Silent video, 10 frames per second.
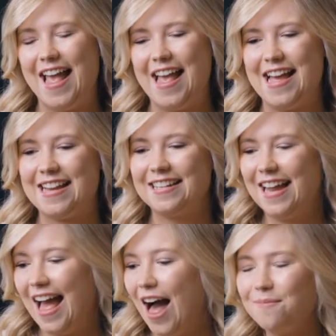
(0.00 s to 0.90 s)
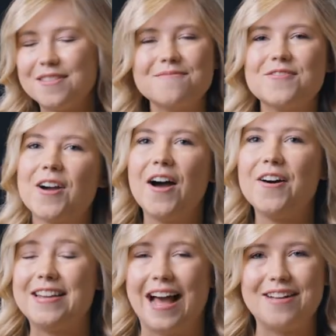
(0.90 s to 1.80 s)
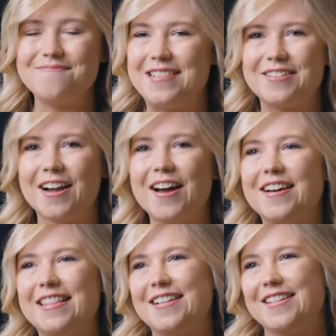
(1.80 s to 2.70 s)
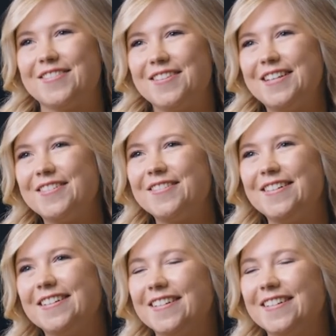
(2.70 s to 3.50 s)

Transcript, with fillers: and help them grow and help me grow. I think it's really cool.